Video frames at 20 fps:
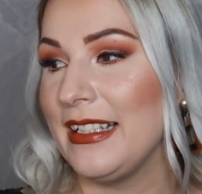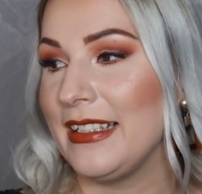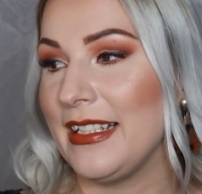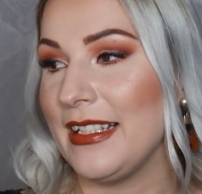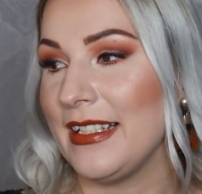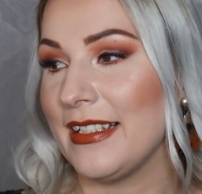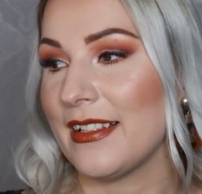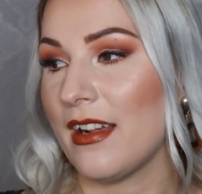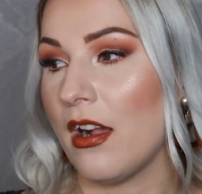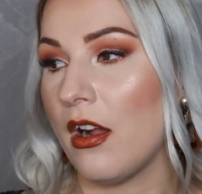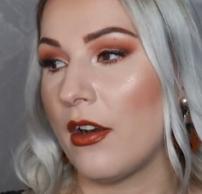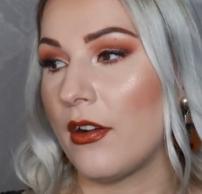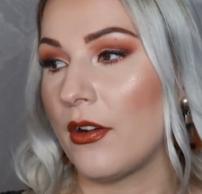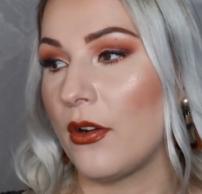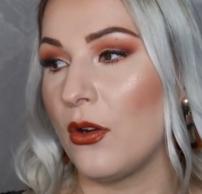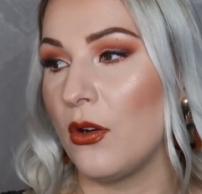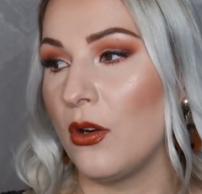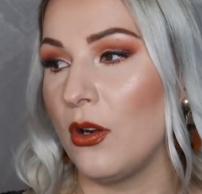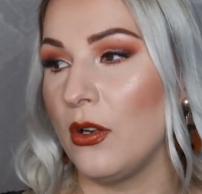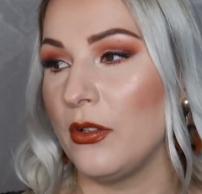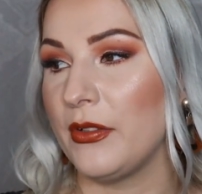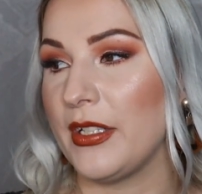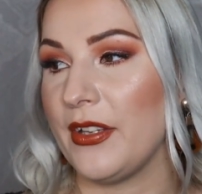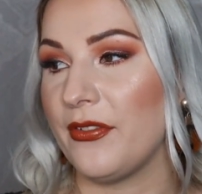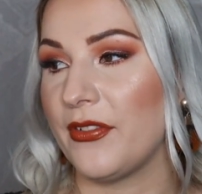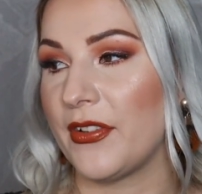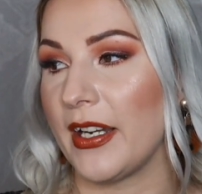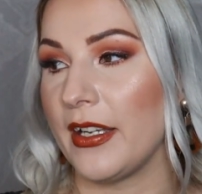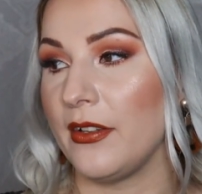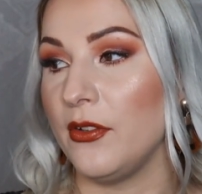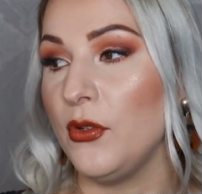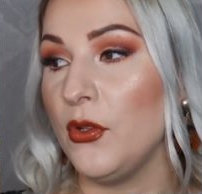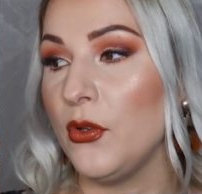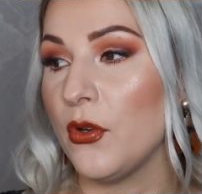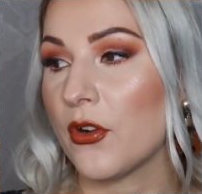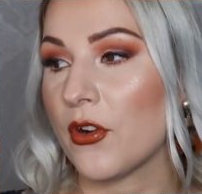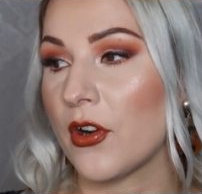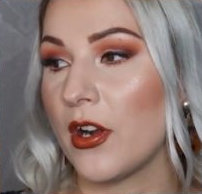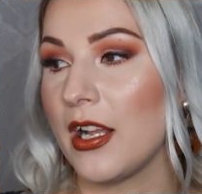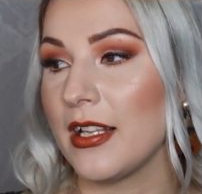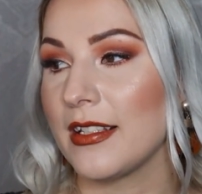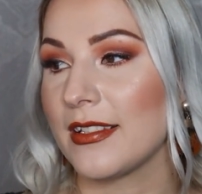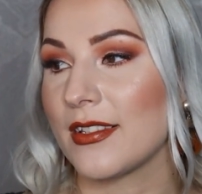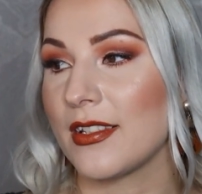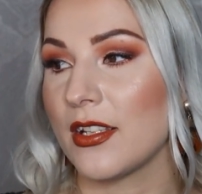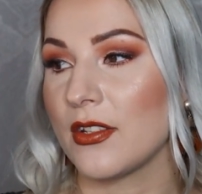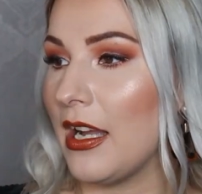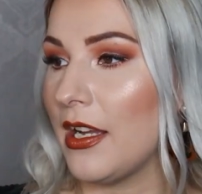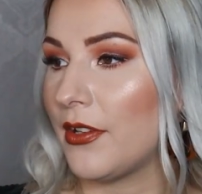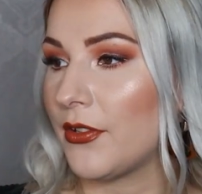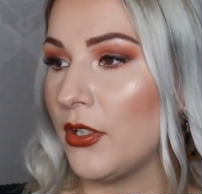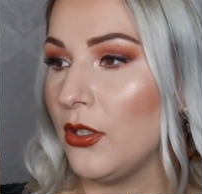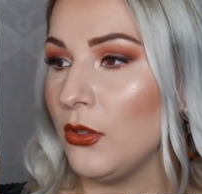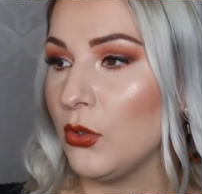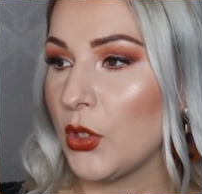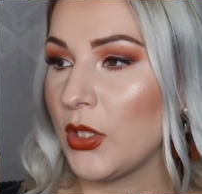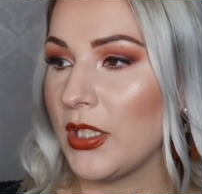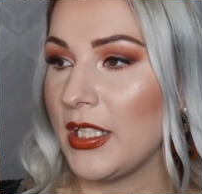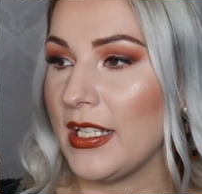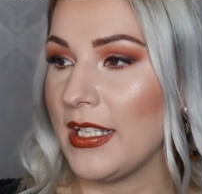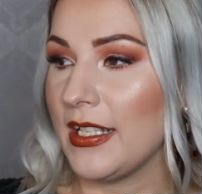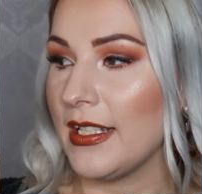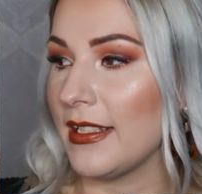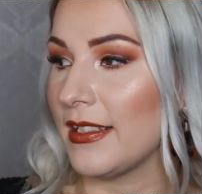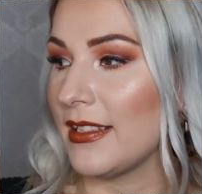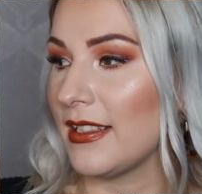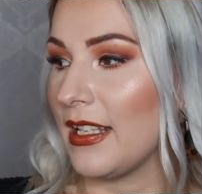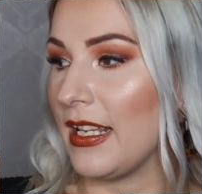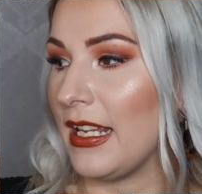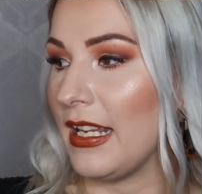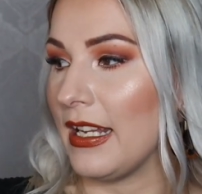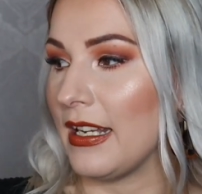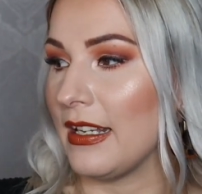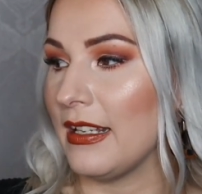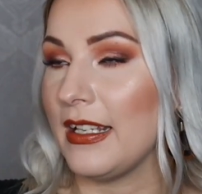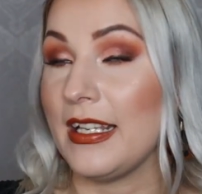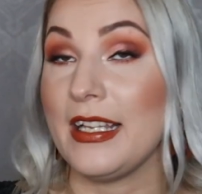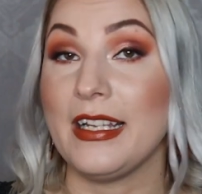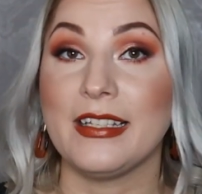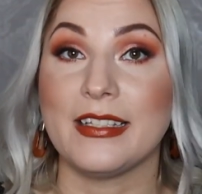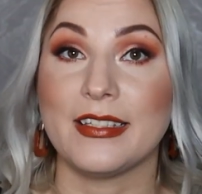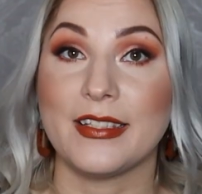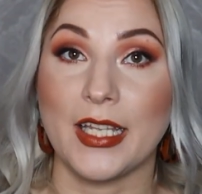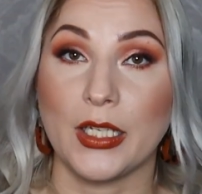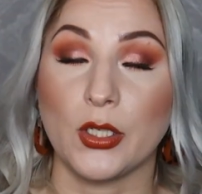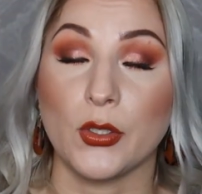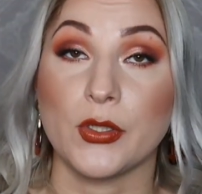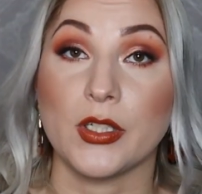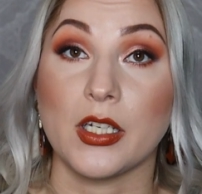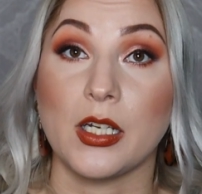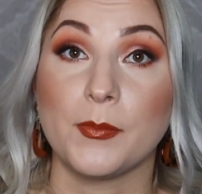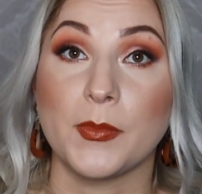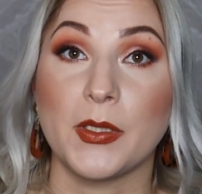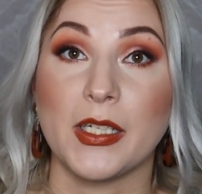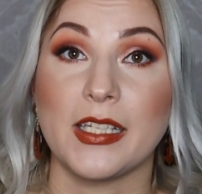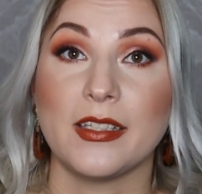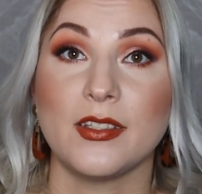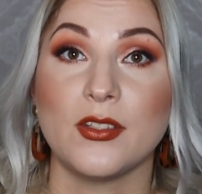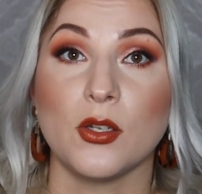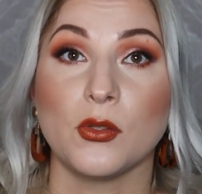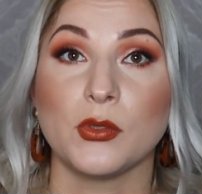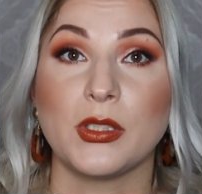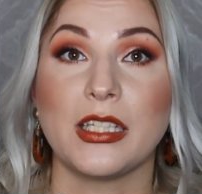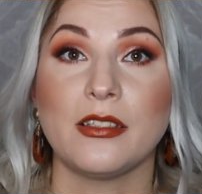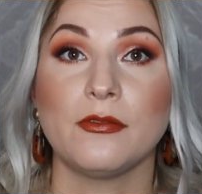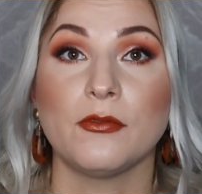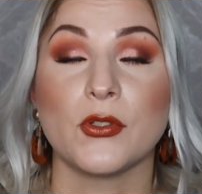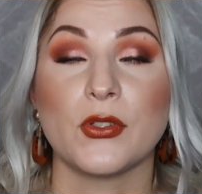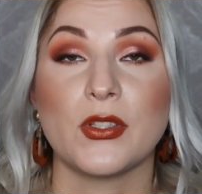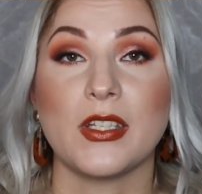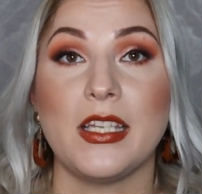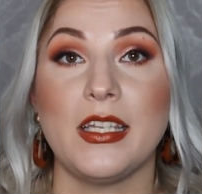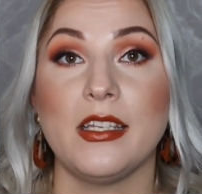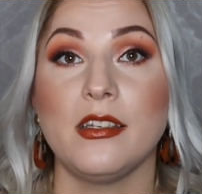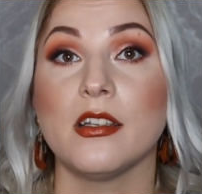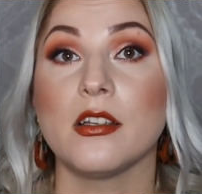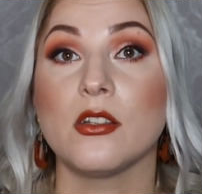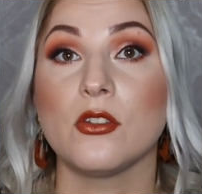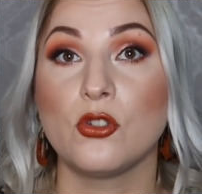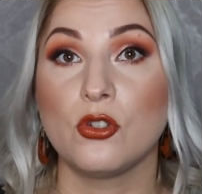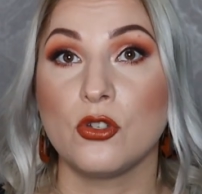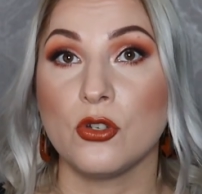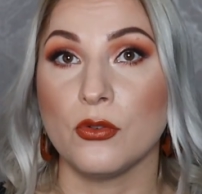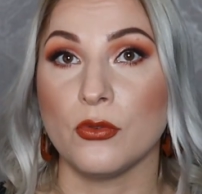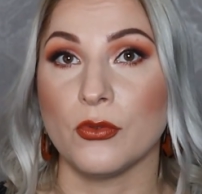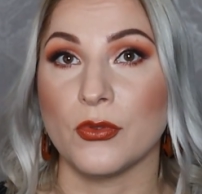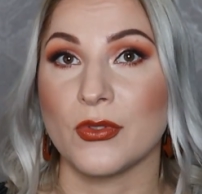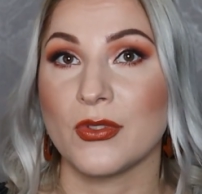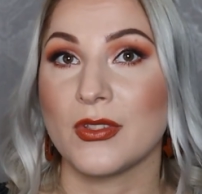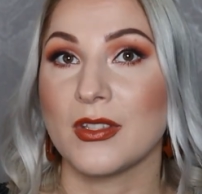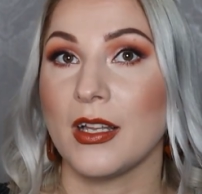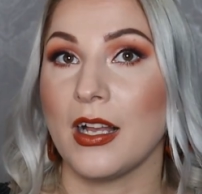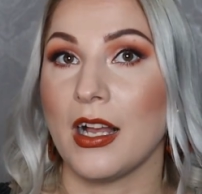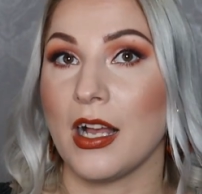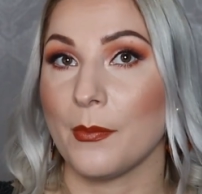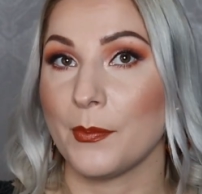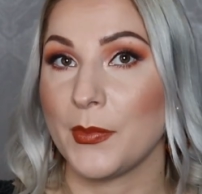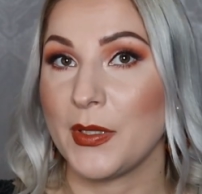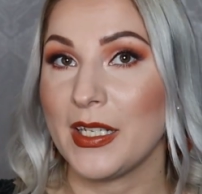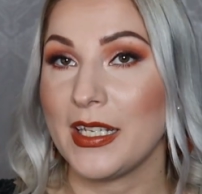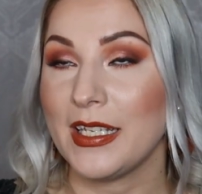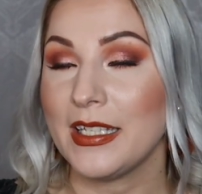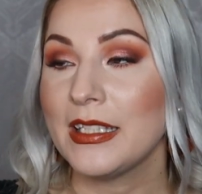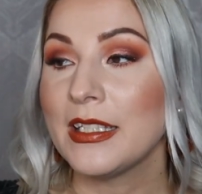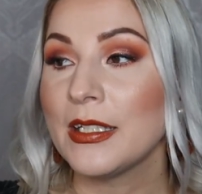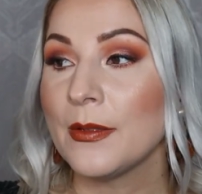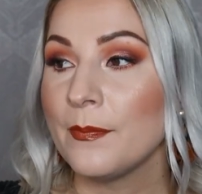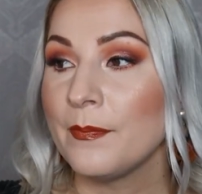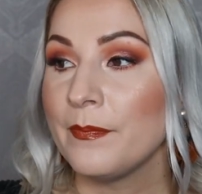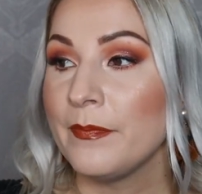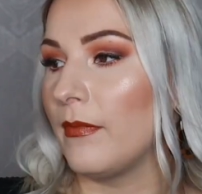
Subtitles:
These are all different neutrals. I wrote these in the second update, so that was in June's update.